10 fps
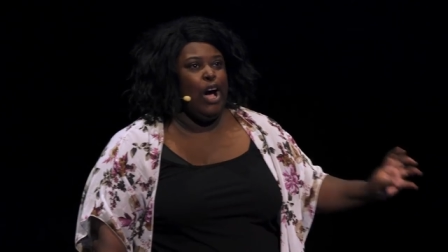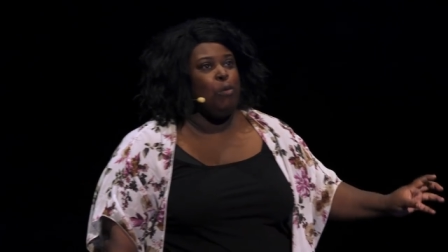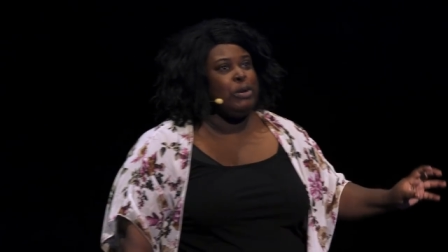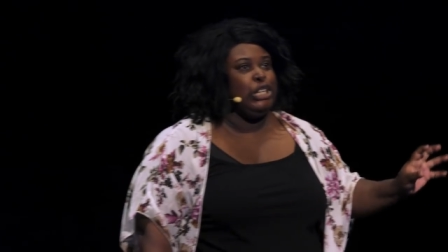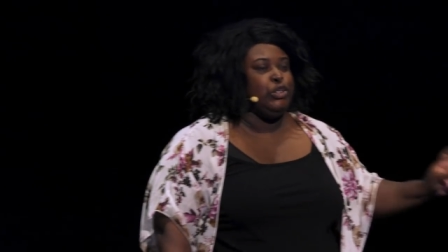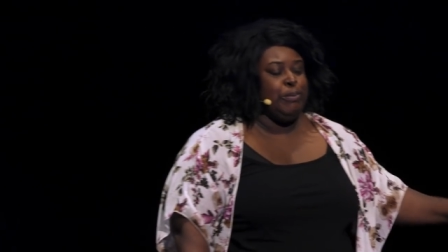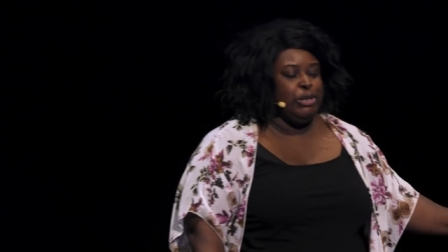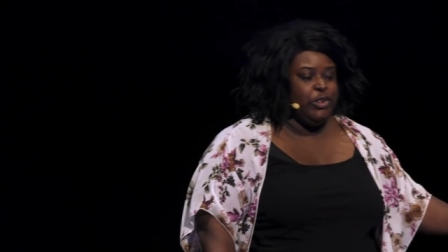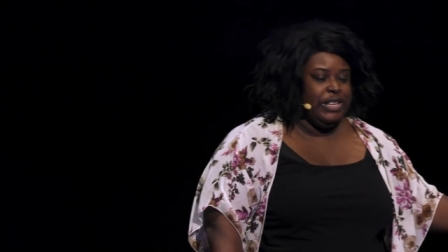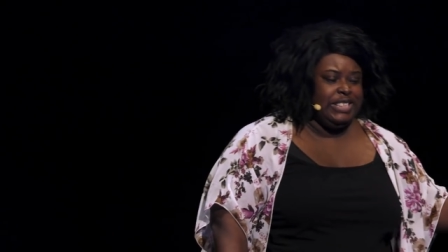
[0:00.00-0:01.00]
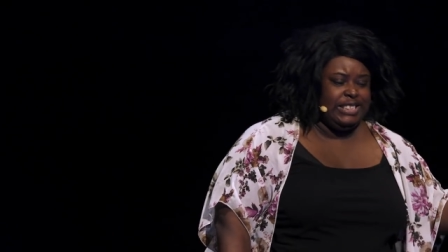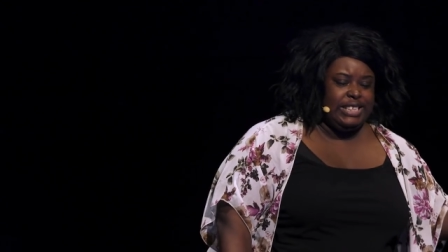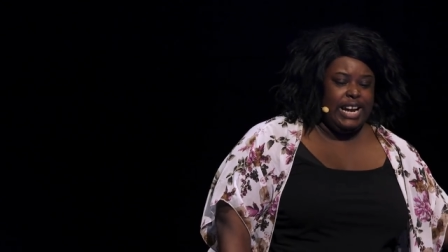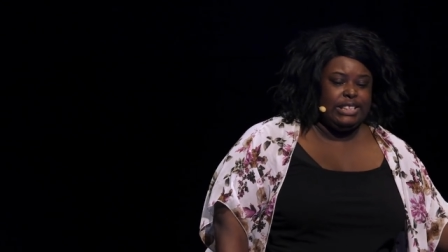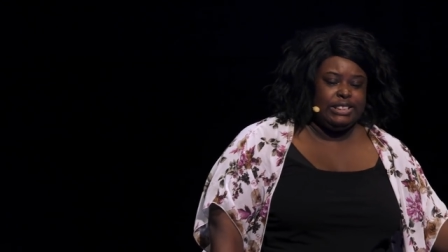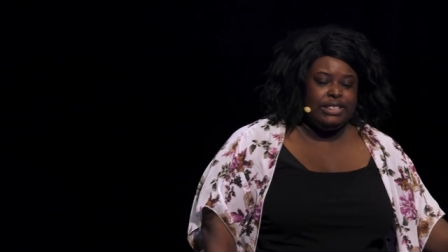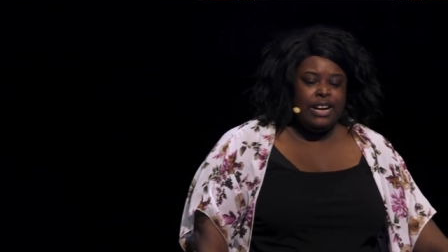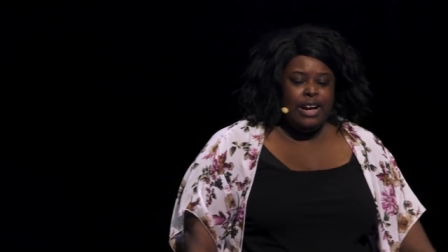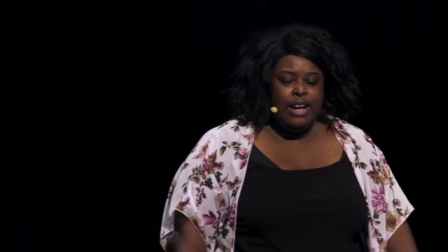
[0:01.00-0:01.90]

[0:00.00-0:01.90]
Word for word: help contribute to the success.